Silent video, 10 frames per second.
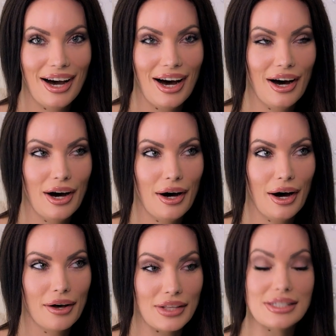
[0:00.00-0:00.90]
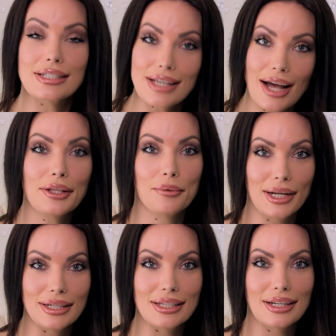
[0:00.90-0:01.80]
That's exactly what
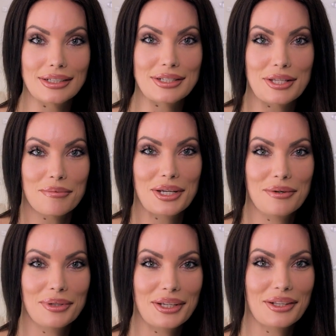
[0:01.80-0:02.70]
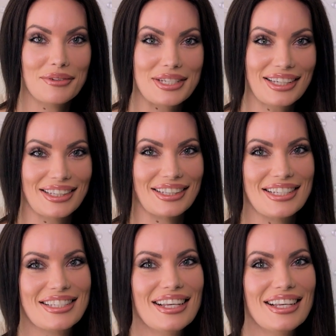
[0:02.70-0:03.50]
I did. I did something completely ridiculous.